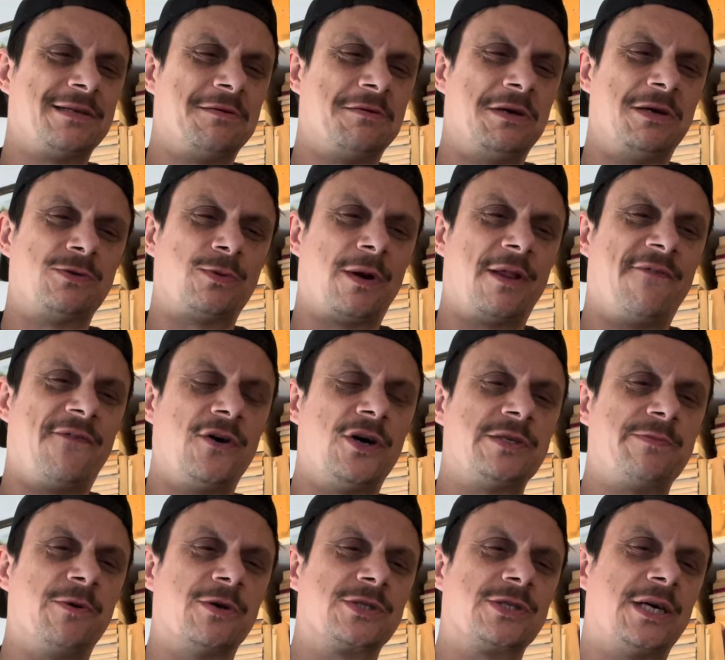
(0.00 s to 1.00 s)
it was one of the first
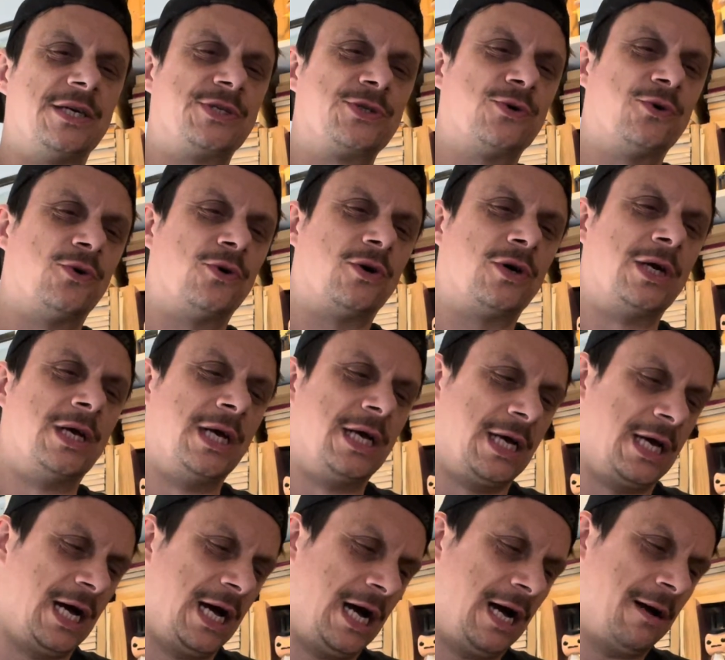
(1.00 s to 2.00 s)
books I saw,
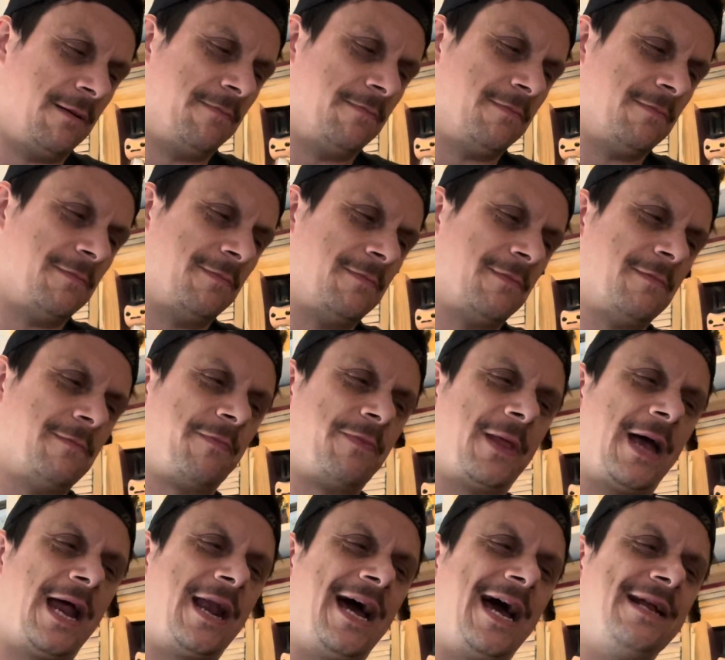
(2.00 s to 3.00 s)
and
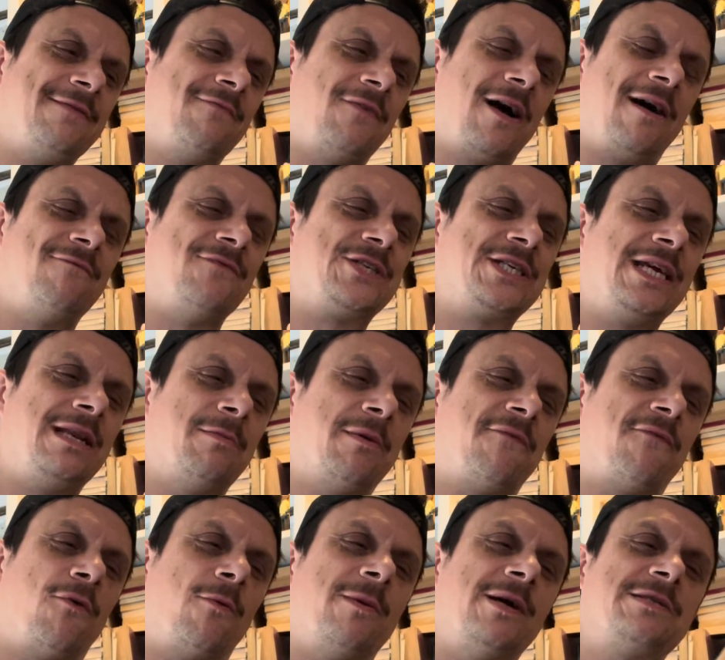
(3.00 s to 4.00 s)
I haven't seen it
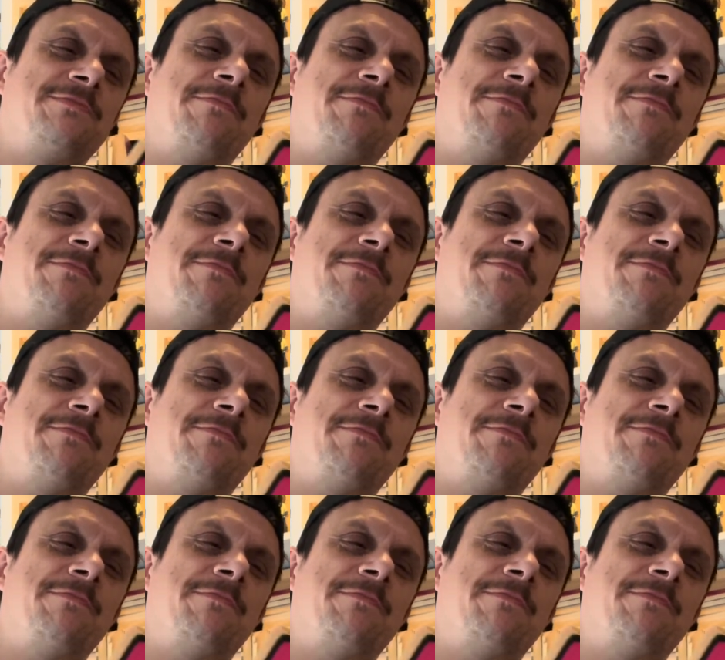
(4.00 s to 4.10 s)
before, but it's